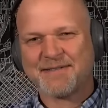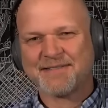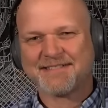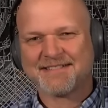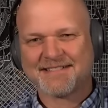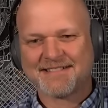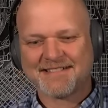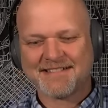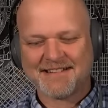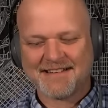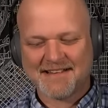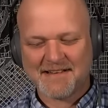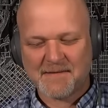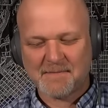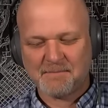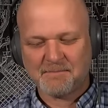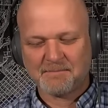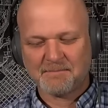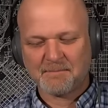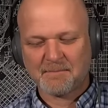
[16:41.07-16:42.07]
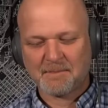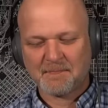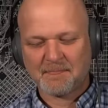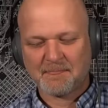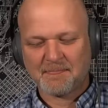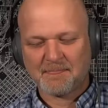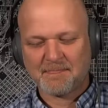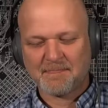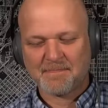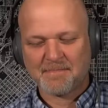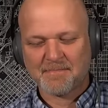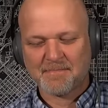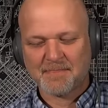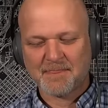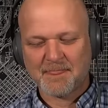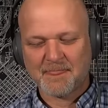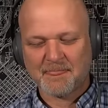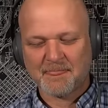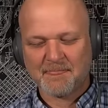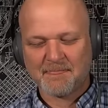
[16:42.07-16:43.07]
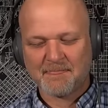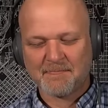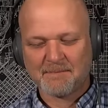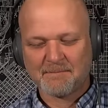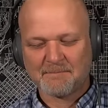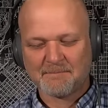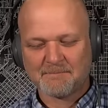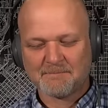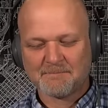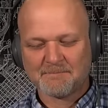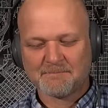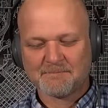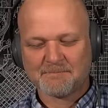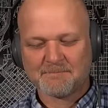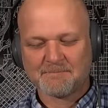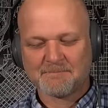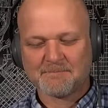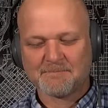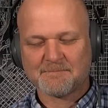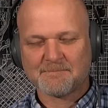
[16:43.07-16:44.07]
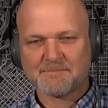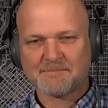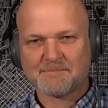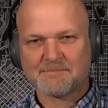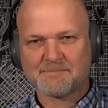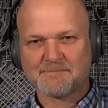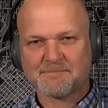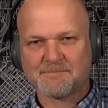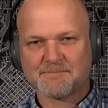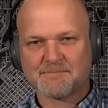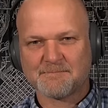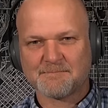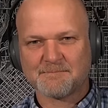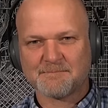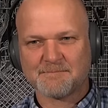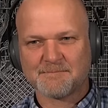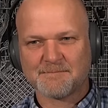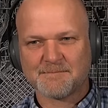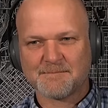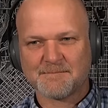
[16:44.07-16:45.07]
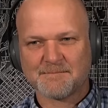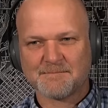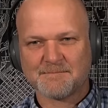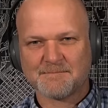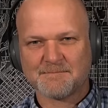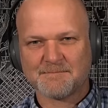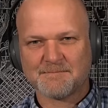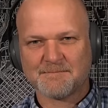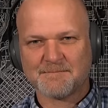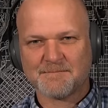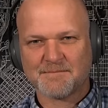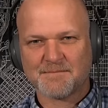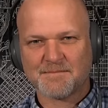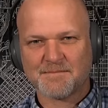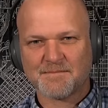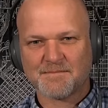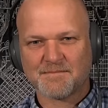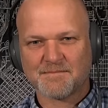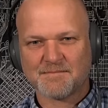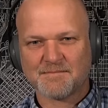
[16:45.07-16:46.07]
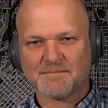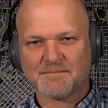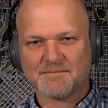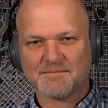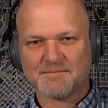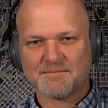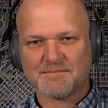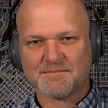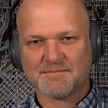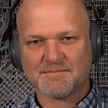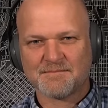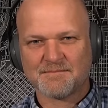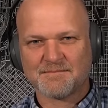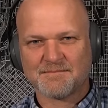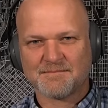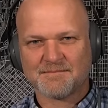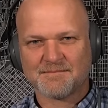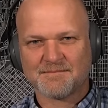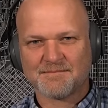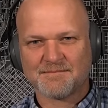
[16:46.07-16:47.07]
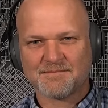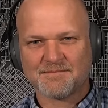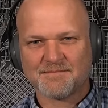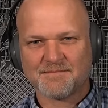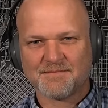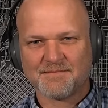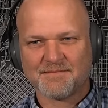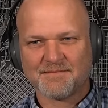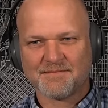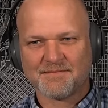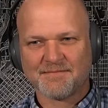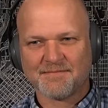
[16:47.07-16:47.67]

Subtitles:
This person isn't speaking.